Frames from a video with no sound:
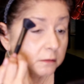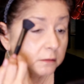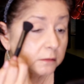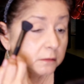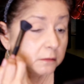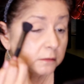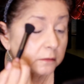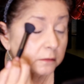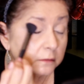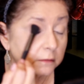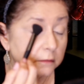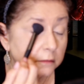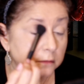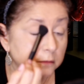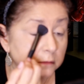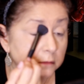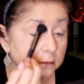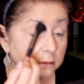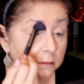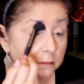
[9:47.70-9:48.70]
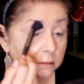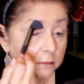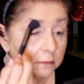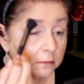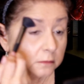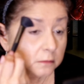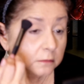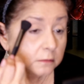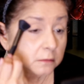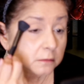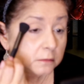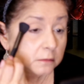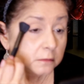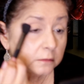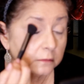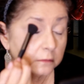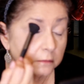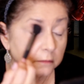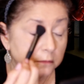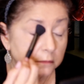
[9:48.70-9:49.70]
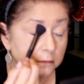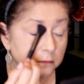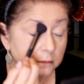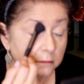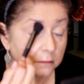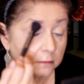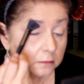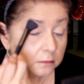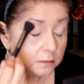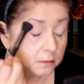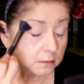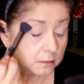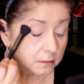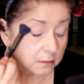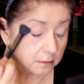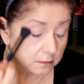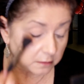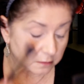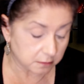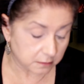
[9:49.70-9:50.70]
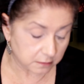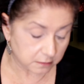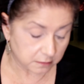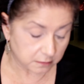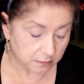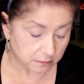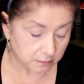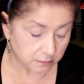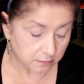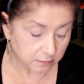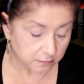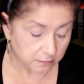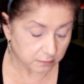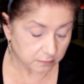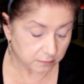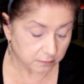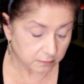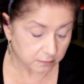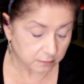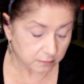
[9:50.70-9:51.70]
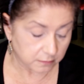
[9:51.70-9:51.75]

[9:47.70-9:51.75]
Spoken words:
(silence)